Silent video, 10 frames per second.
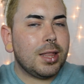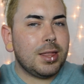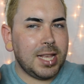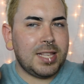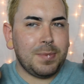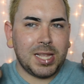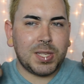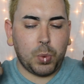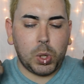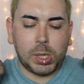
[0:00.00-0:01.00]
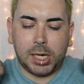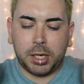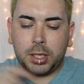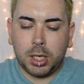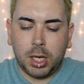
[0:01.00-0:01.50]
this means war.
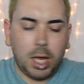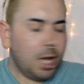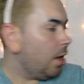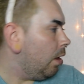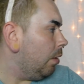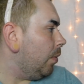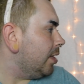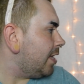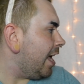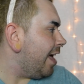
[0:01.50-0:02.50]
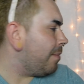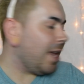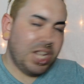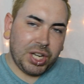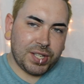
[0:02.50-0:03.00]
Once I have
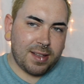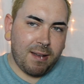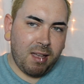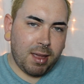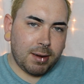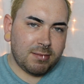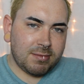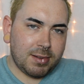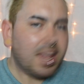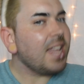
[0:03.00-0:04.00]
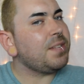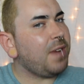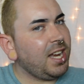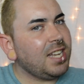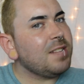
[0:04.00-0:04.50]
my ears on, it's
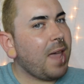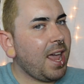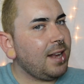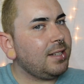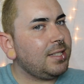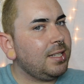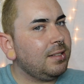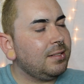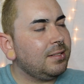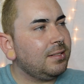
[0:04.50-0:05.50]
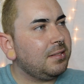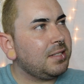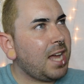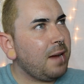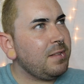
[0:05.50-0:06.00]
ready to paint.
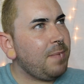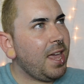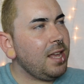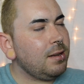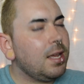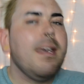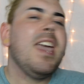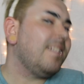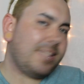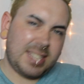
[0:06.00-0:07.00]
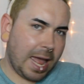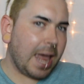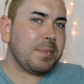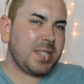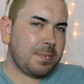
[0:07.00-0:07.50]
Time to paint? It's
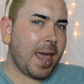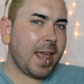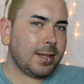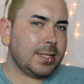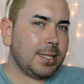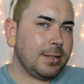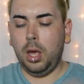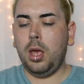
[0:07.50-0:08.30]
time to paint.